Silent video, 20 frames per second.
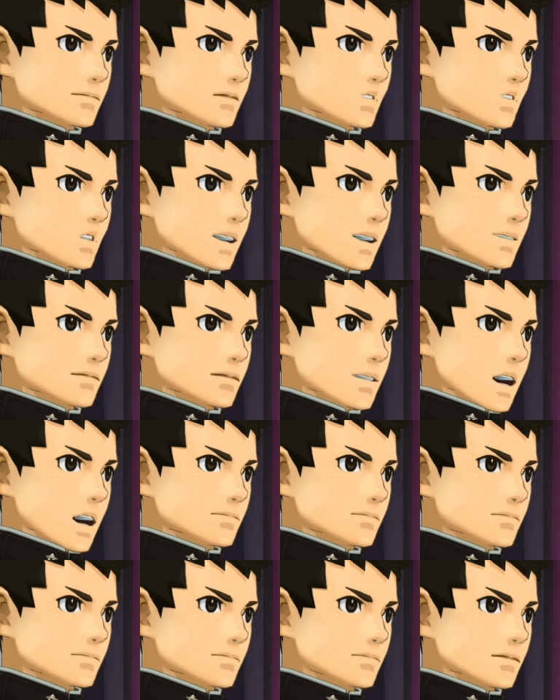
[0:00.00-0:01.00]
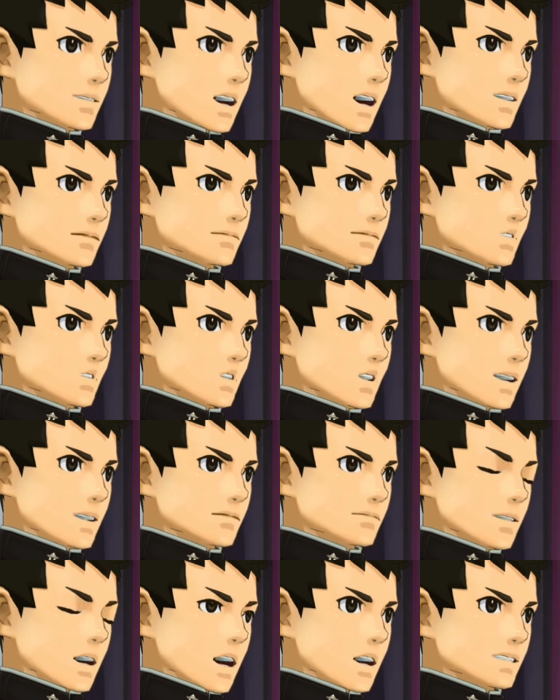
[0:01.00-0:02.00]
if I told you that as a result, the
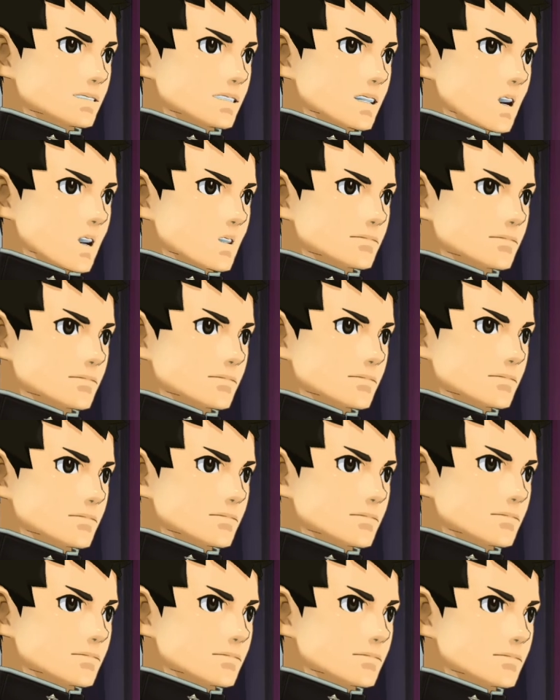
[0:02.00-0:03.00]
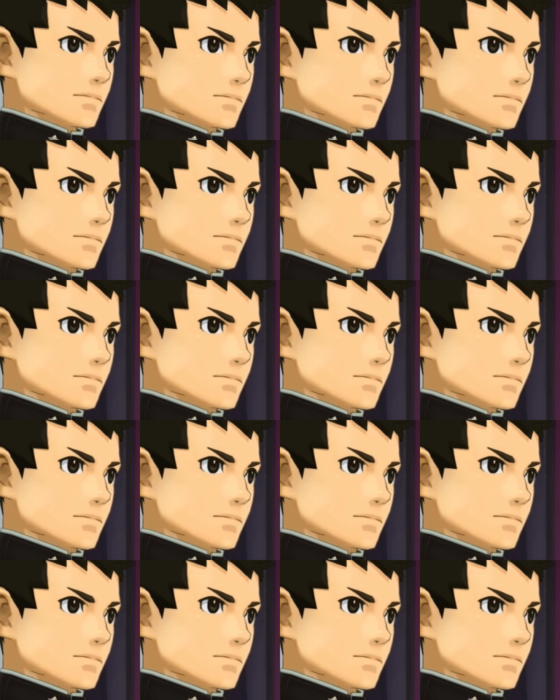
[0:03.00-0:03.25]
victim had been forbidden from